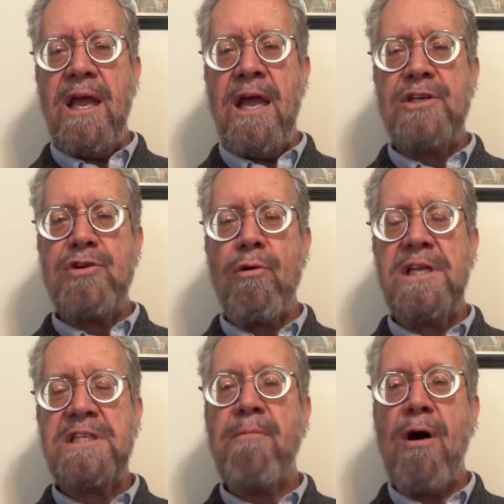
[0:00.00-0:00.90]
and Torrey
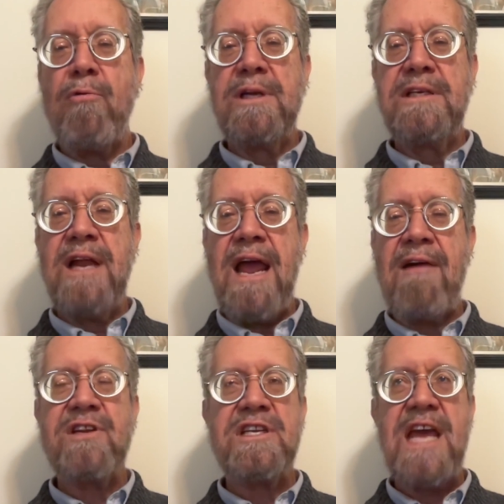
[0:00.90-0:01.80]
and Smallwood
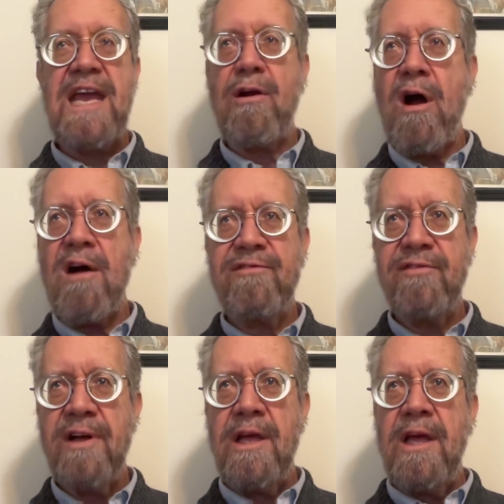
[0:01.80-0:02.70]
have to take
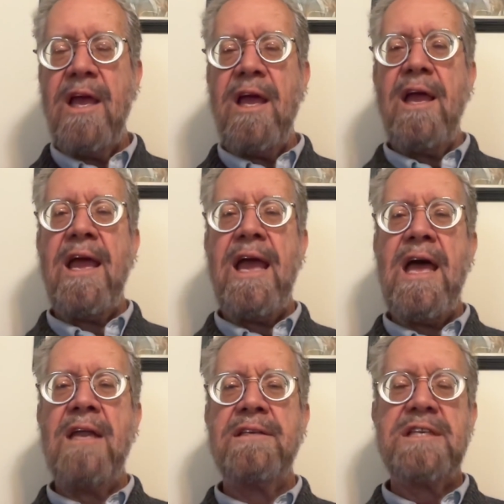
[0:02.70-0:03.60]
off.
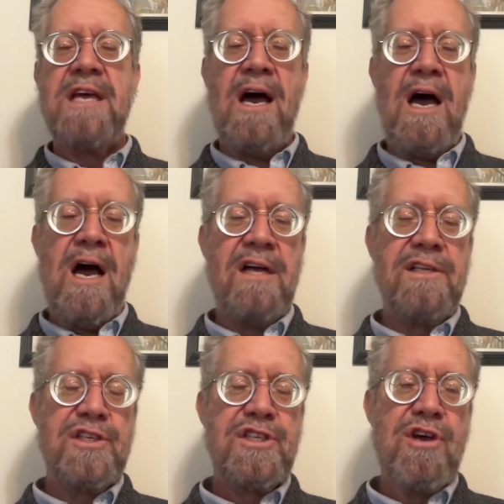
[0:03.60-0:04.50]
And
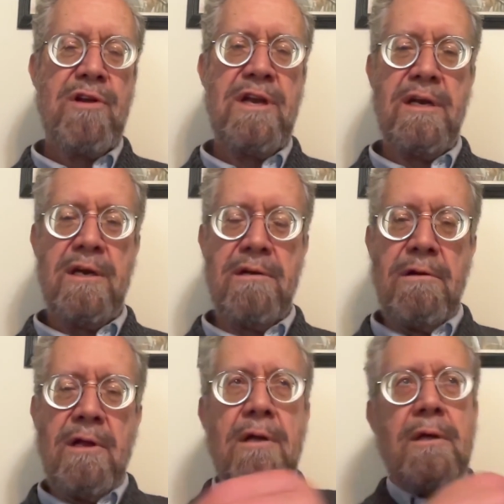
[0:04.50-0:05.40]
so
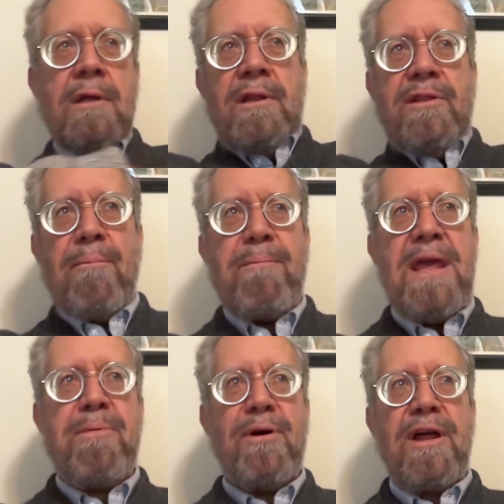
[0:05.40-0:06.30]
the
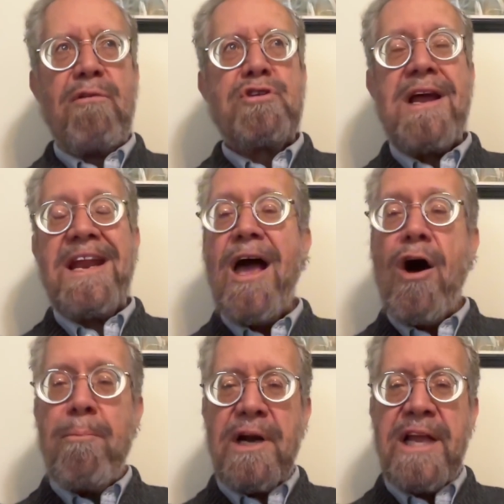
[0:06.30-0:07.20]
people they were trying to
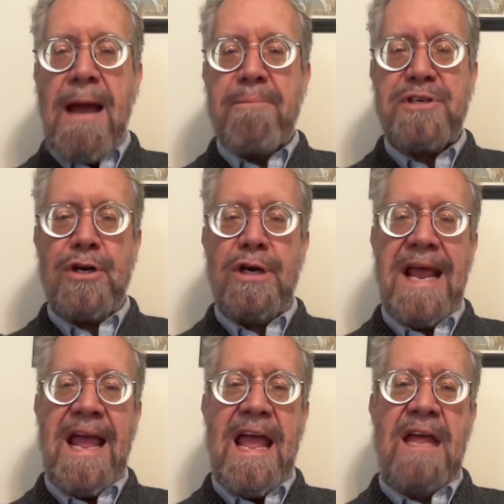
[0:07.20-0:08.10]
help are captured,
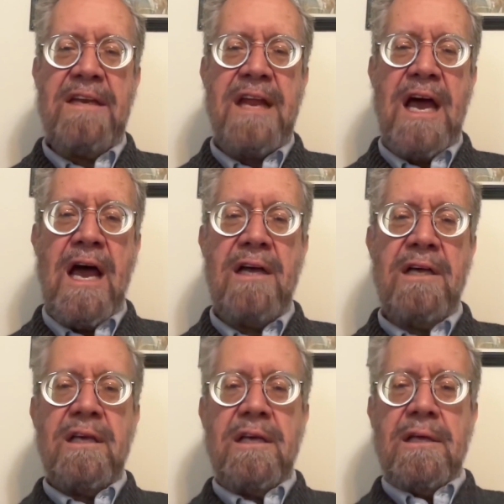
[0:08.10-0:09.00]
and the
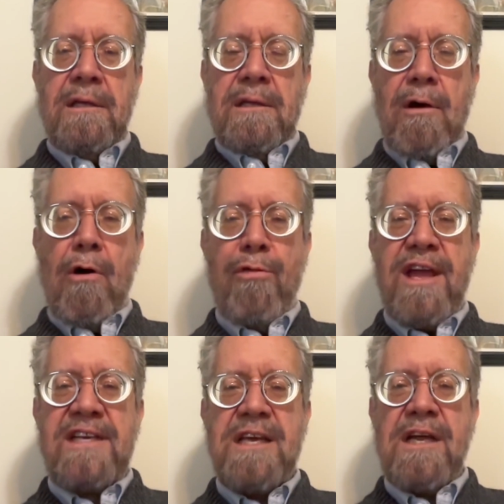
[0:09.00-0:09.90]
whole
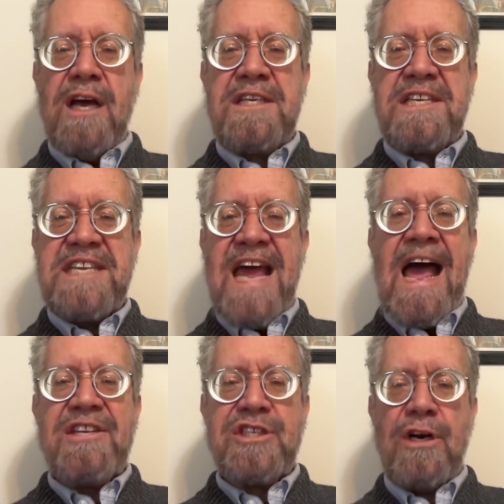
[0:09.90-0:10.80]
thing's a
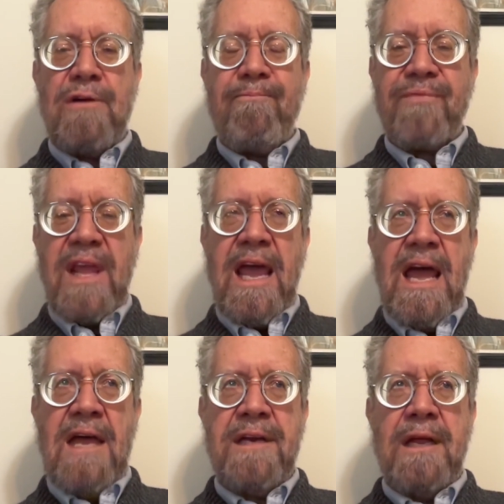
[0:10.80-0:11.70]
disaster.
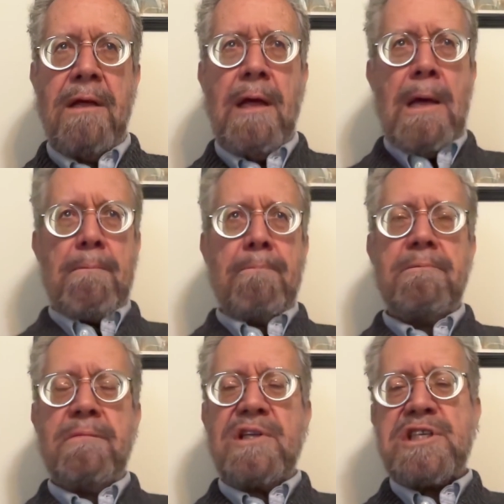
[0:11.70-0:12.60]
And
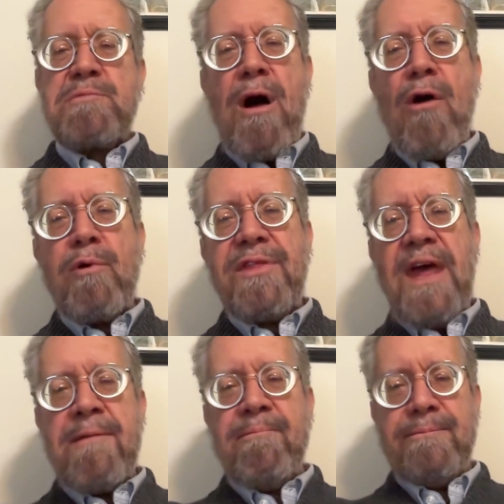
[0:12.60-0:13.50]
Smallwood
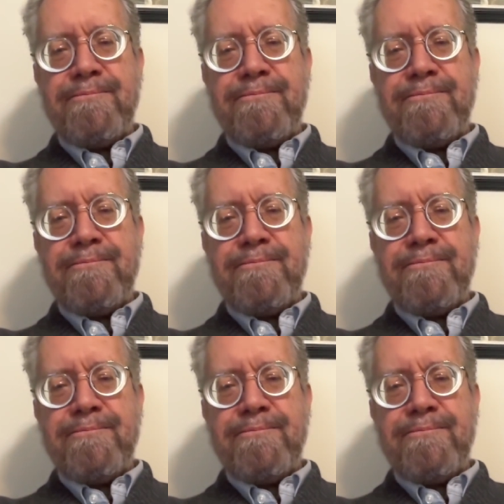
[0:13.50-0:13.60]
then